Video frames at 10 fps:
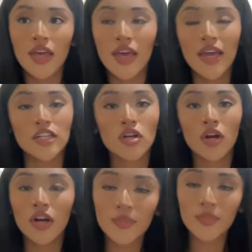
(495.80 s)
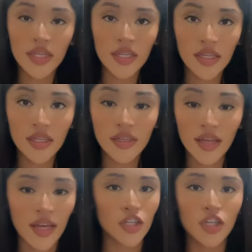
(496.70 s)
and charming
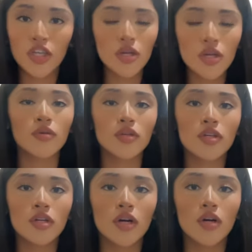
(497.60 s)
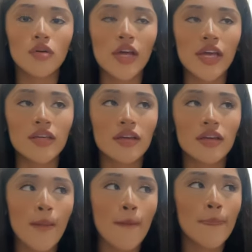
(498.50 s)
and cute, you know. Like,
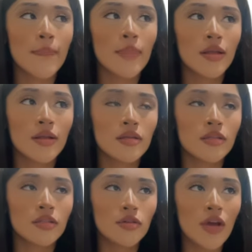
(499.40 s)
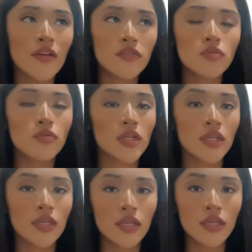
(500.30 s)
you have to
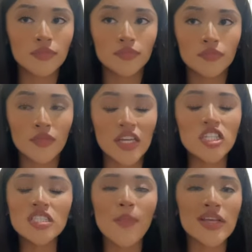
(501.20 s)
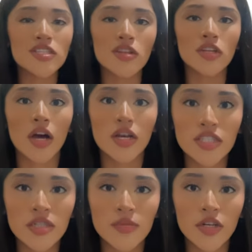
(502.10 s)
really, it just depends on the
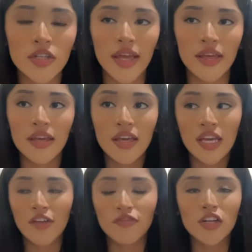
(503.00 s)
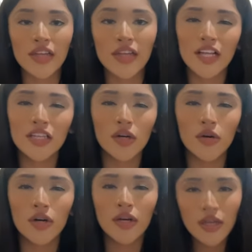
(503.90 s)
customer. Like, if they're like a
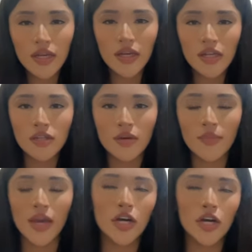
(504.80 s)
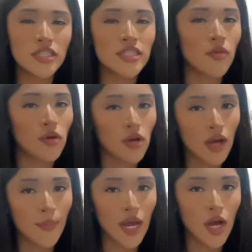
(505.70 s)
little hood, you know, my hood side will
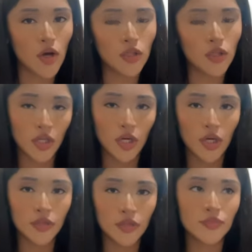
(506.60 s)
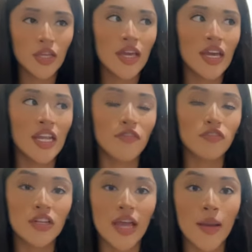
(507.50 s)
come out, you know. And if
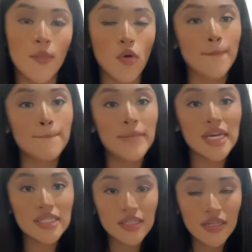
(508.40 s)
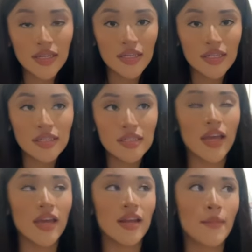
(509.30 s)
they're like more business,
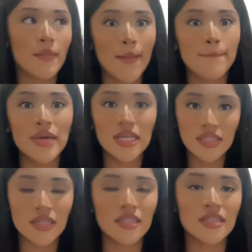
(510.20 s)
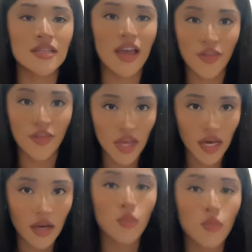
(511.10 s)
then my business
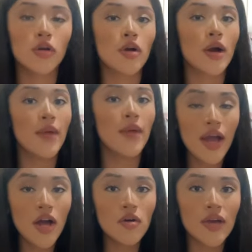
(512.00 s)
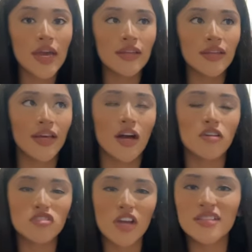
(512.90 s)
ethic will come out, and like, I'll
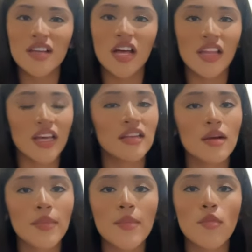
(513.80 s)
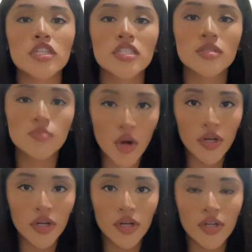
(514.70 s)
try to sound like a little bit more
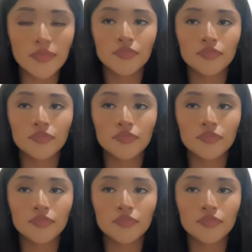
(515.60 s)
smarter.